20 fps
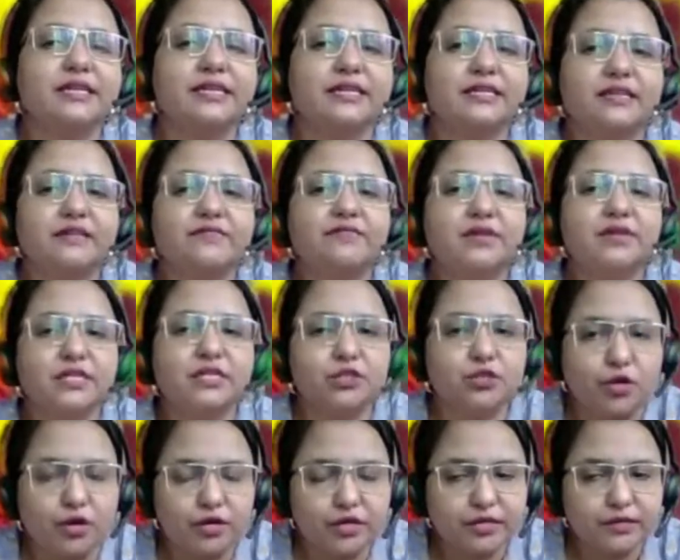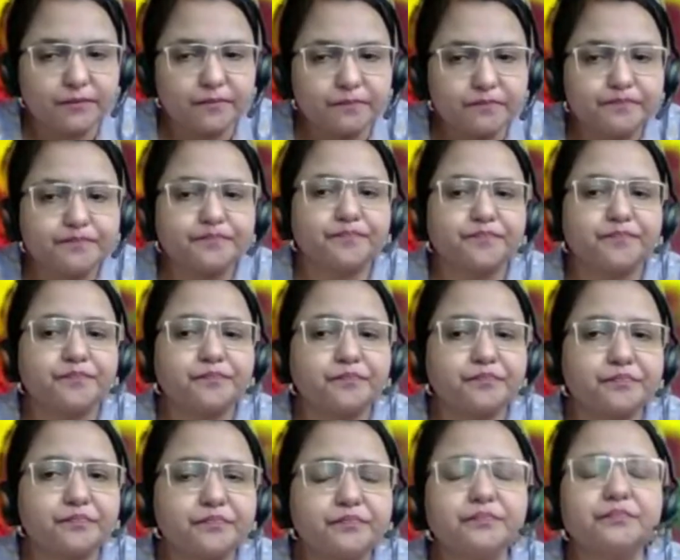disintegrative disorder.
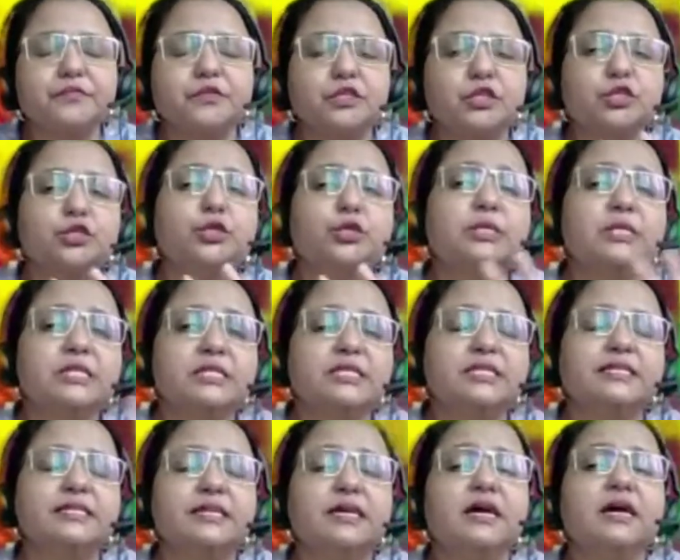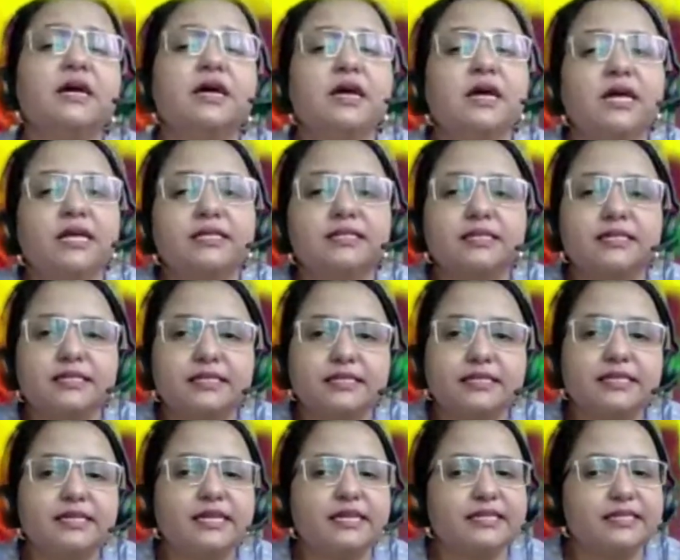So this is
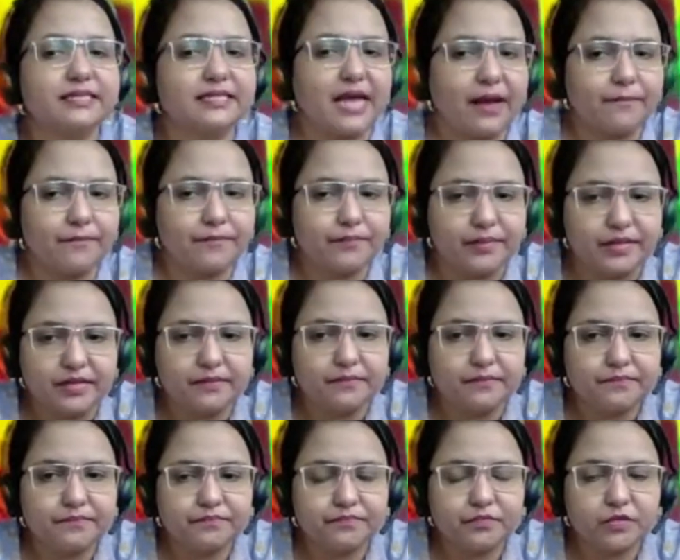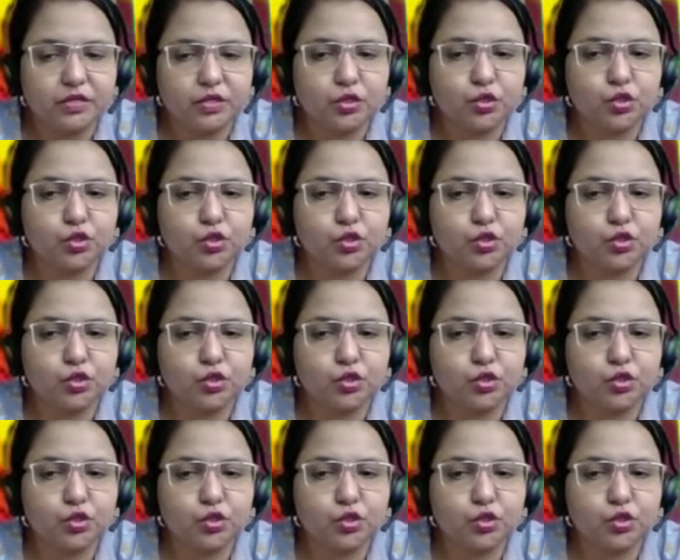an example.